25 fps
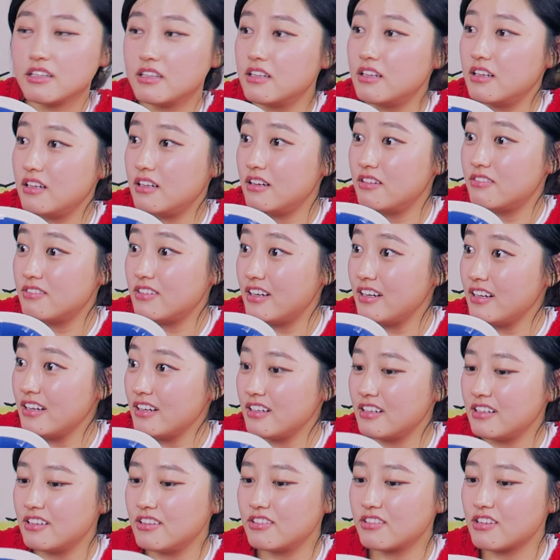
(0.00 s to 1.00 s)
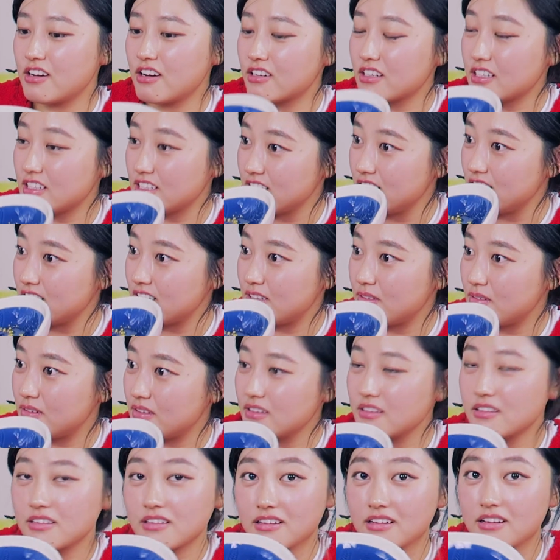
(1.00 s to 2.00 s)
Right? Look how clean I'm
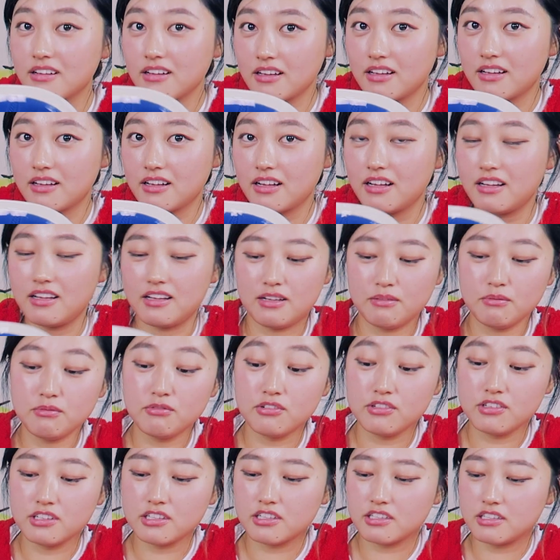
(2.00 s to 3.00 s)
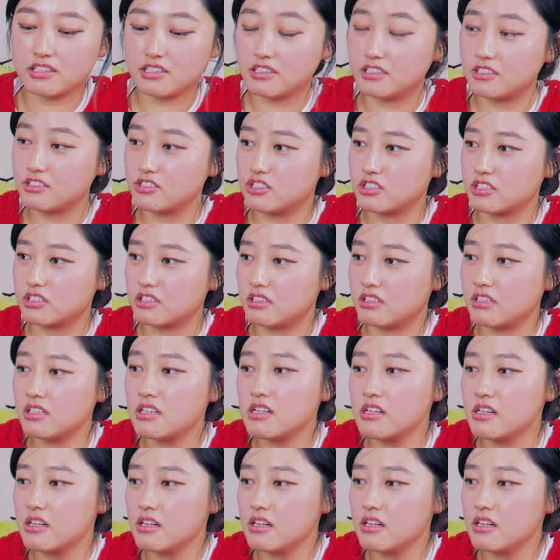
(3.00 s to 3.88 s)
really good at eating chicken.